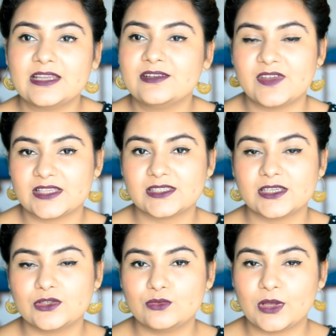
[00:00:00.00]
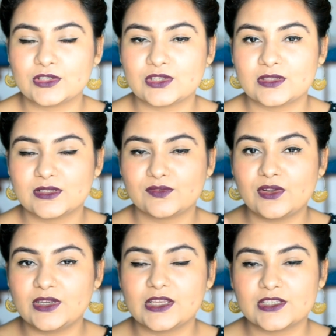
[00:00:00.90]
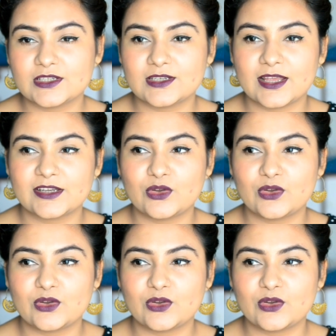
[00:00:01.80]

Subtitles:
I invested too much in this foundation and